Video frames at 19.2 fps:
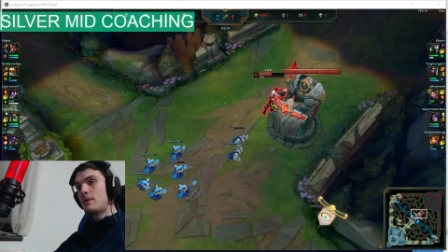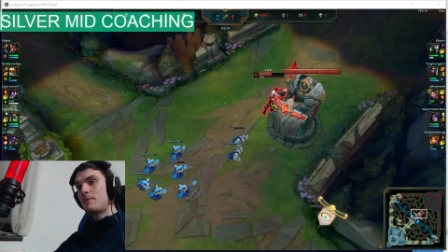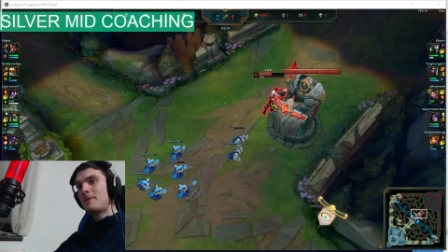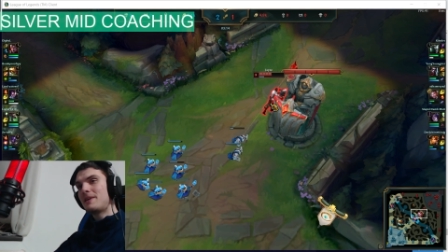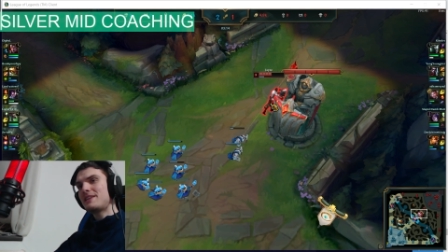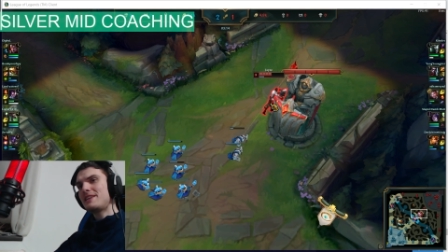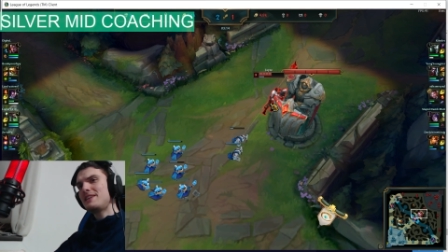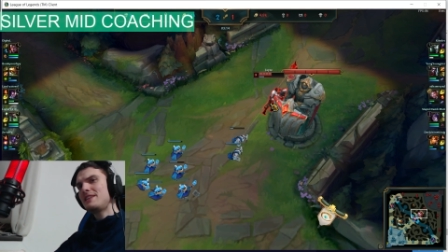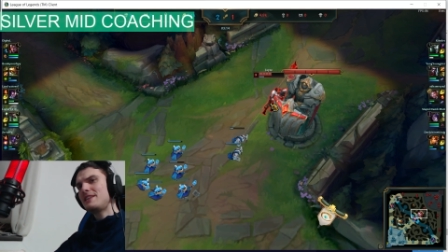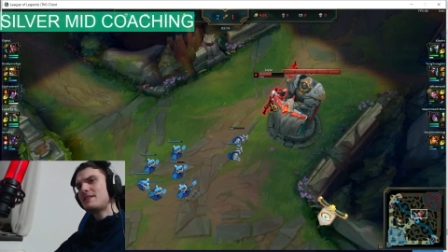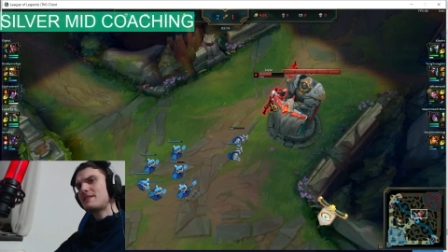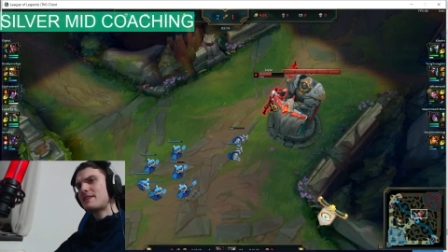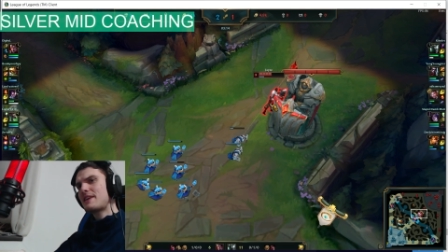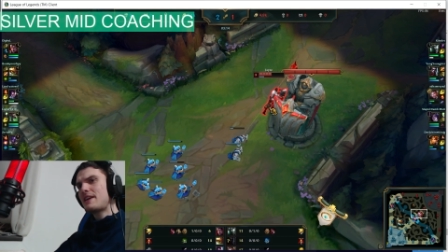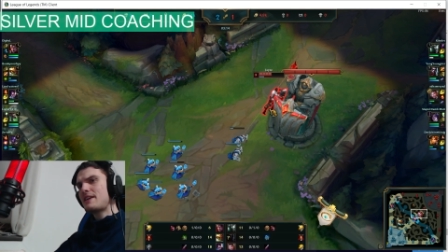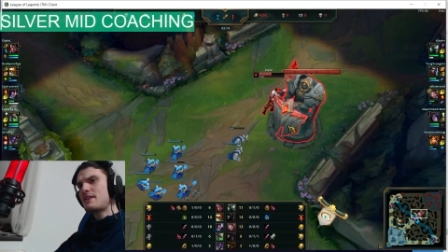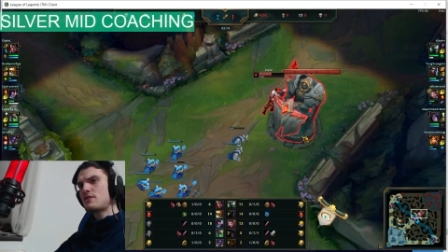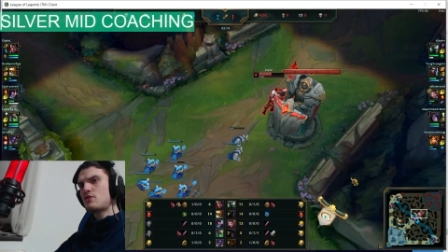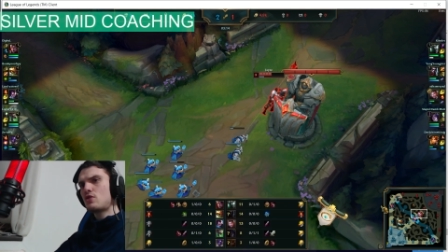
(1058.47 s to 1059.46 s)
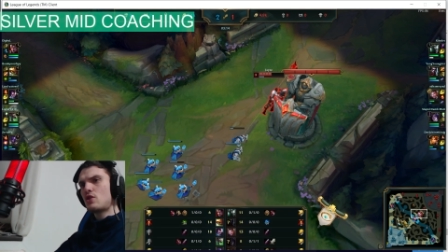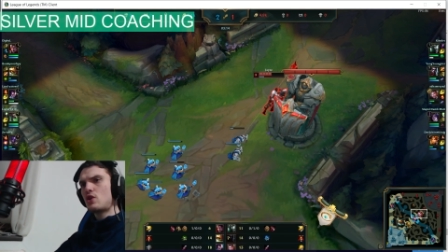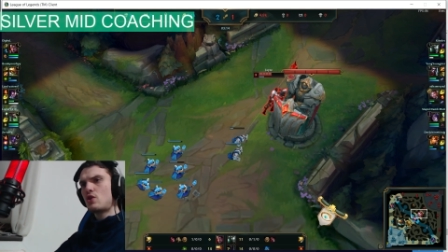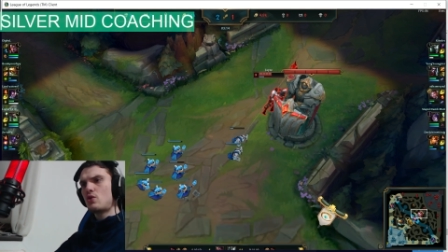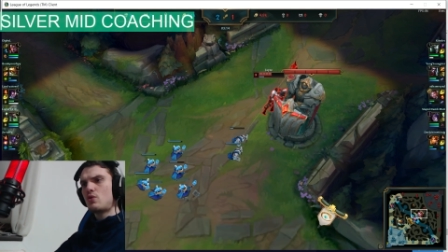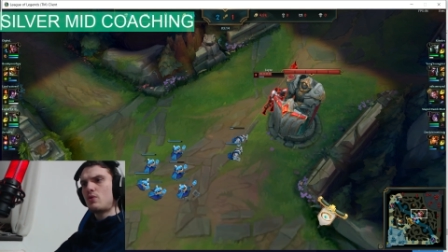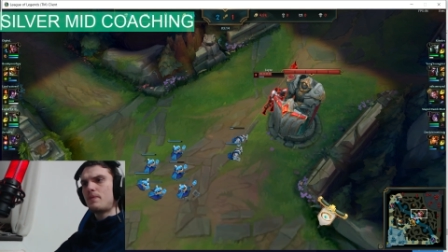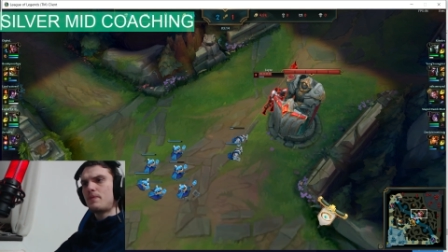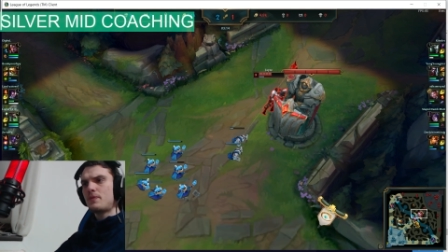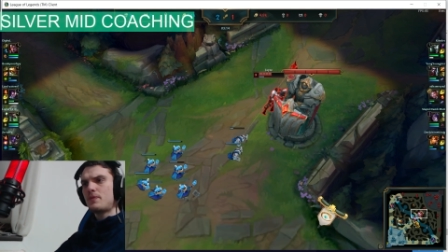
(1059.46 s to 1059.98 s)
But in this case, you
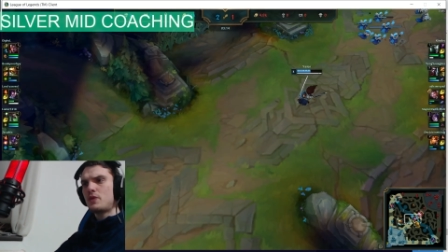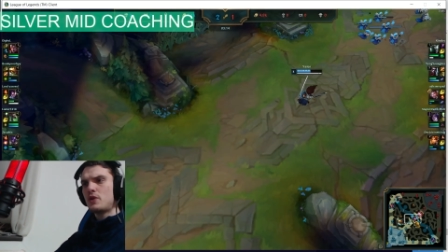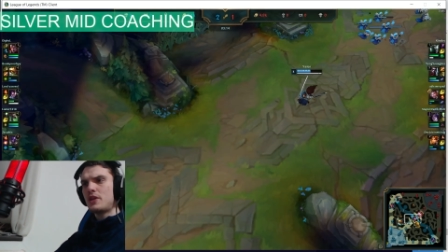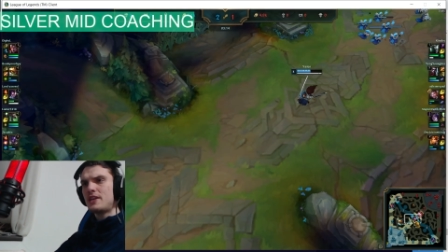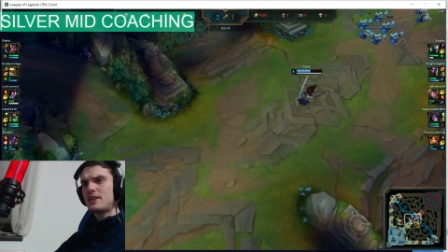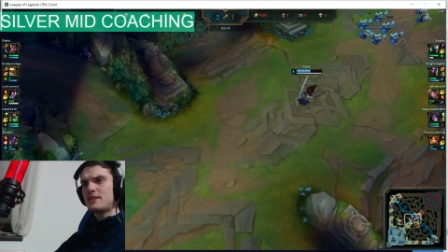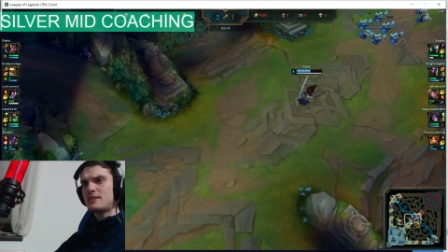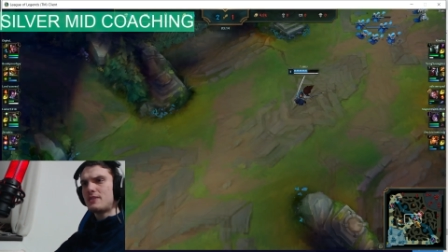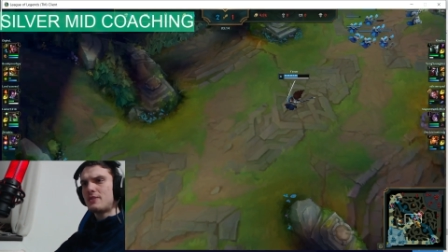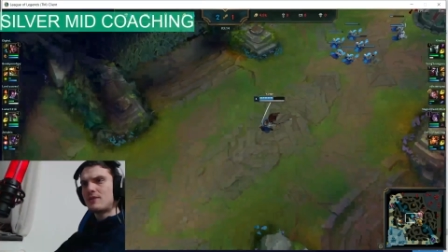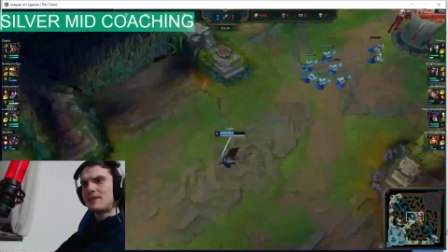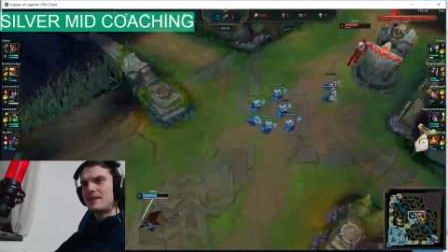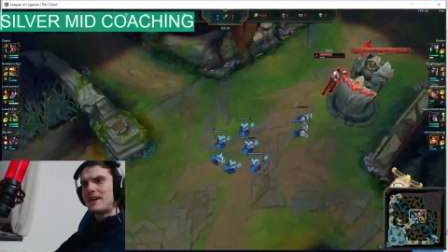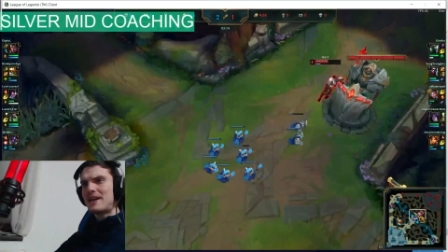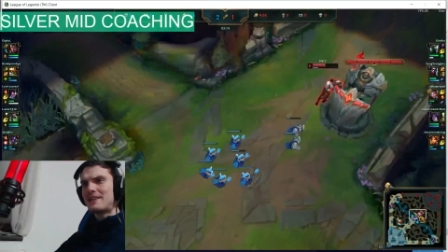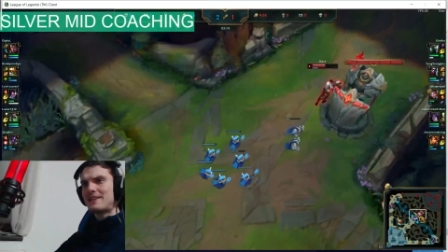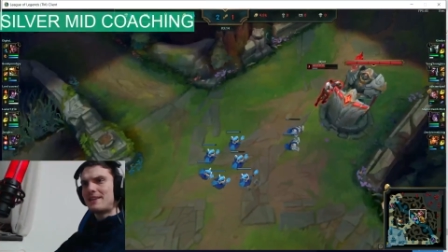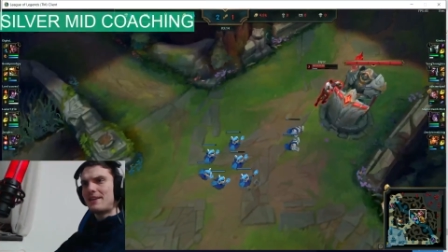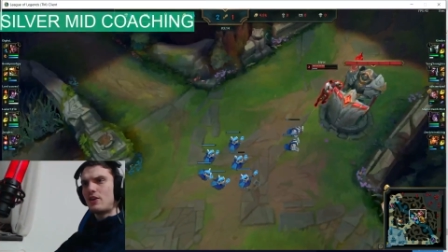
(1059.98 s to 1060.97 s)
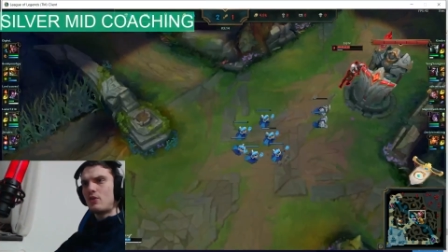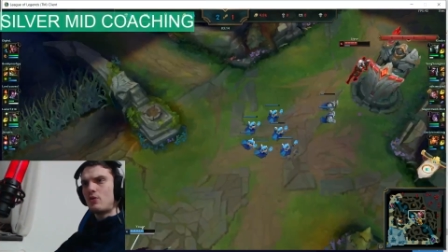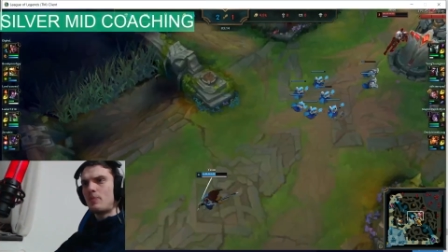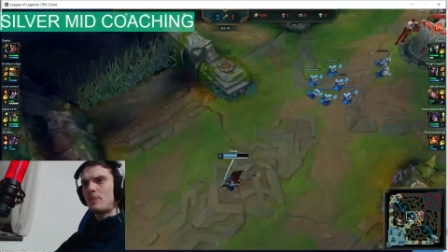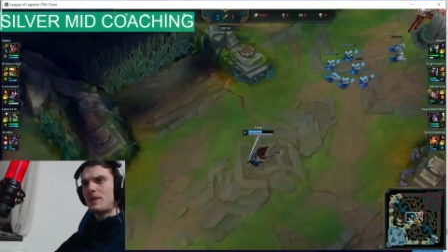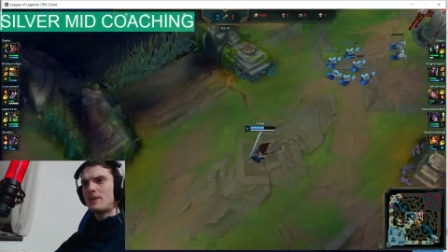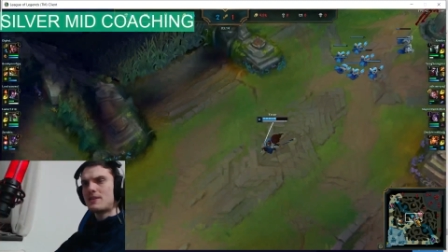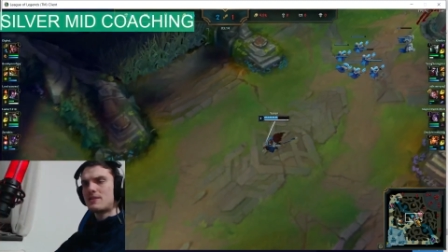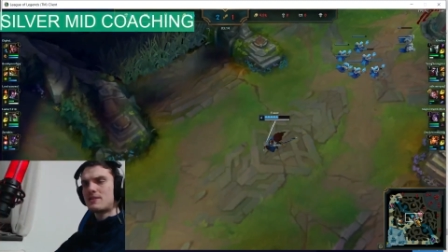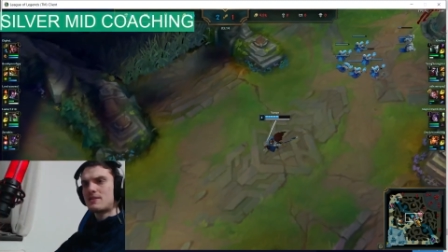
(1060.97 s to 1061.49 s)
know, he's not that low.
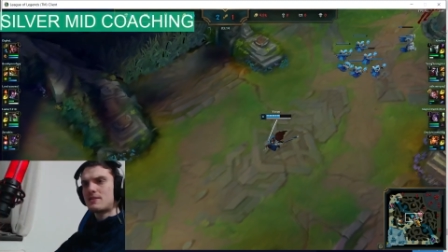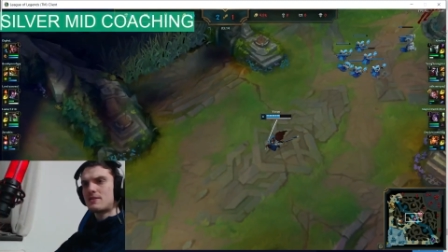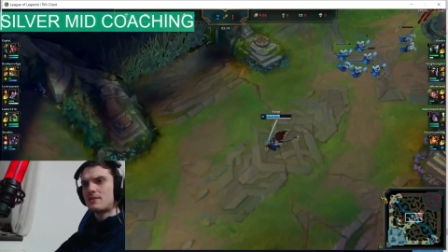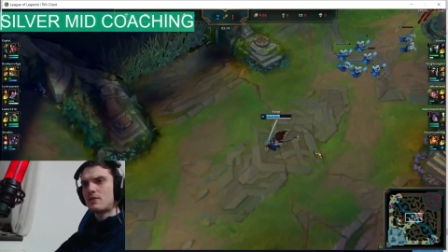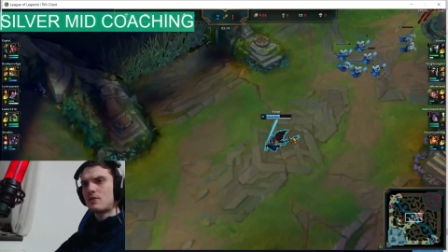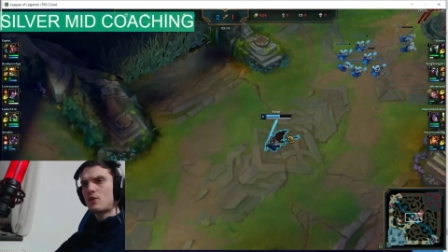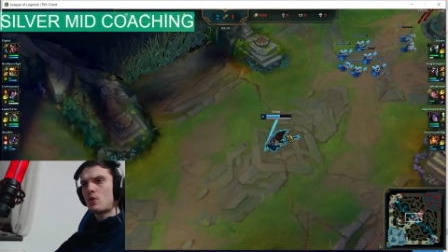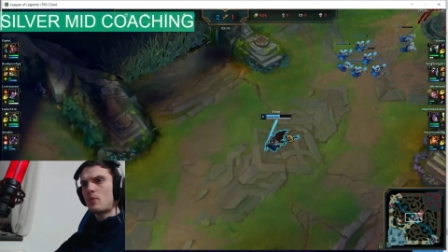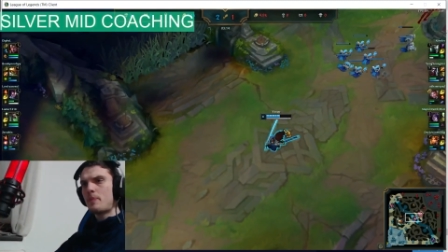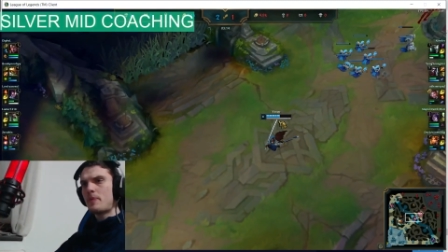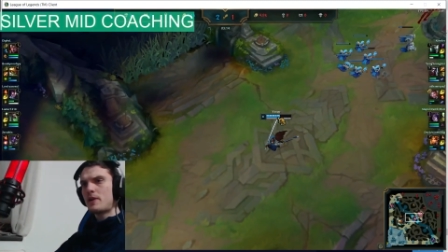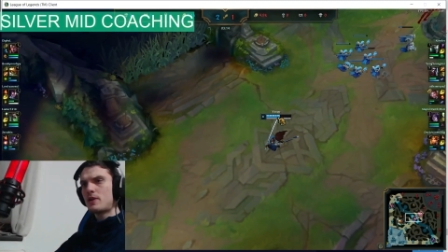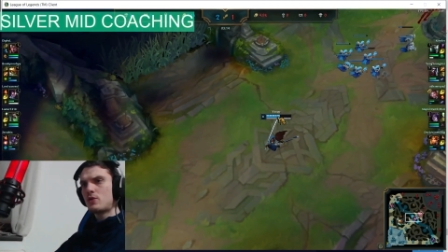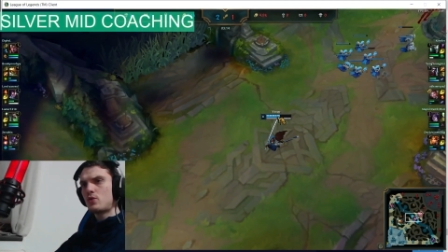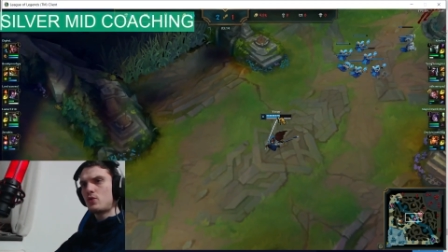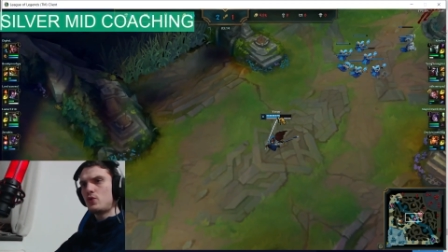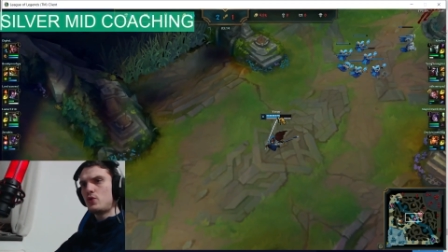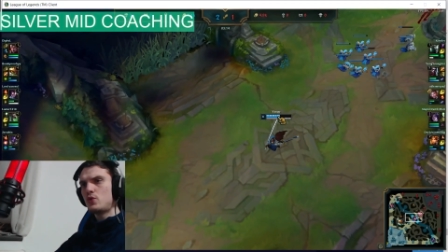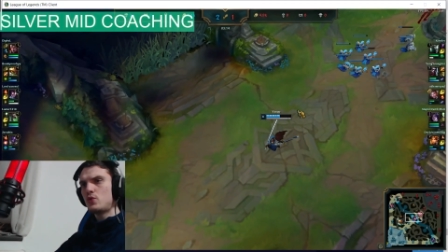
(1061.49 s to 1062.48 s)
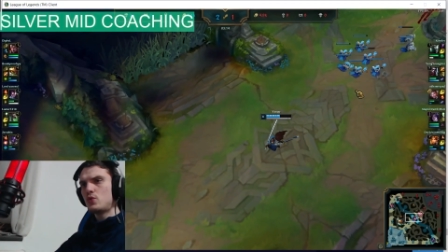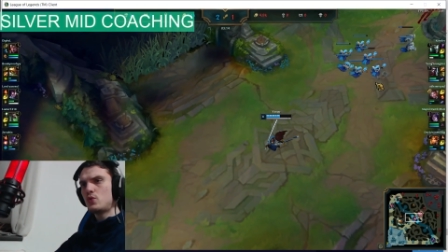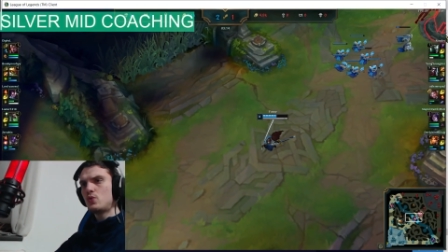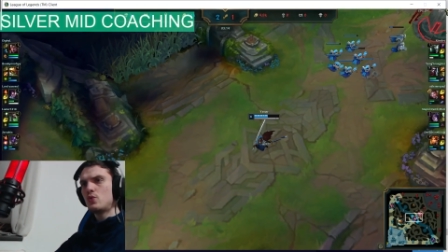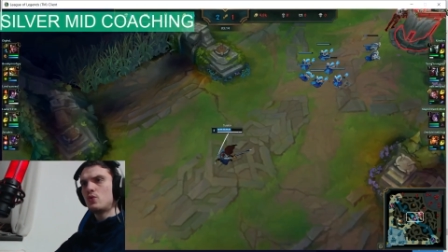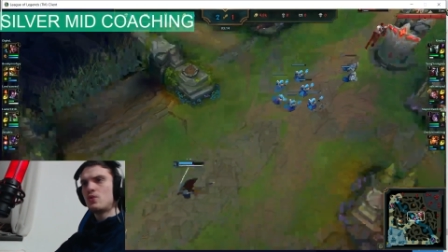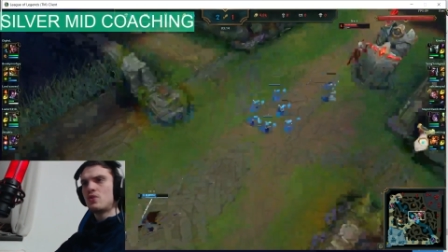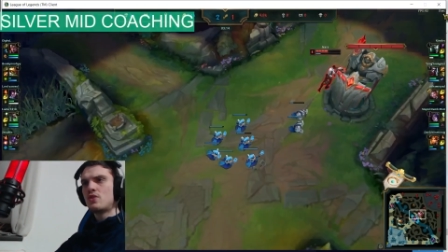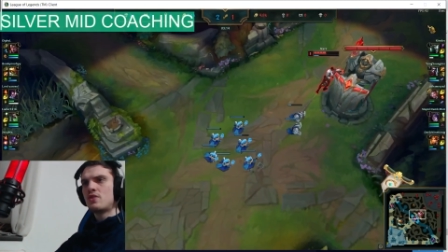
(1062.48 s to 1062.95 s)
Plus, compared to you,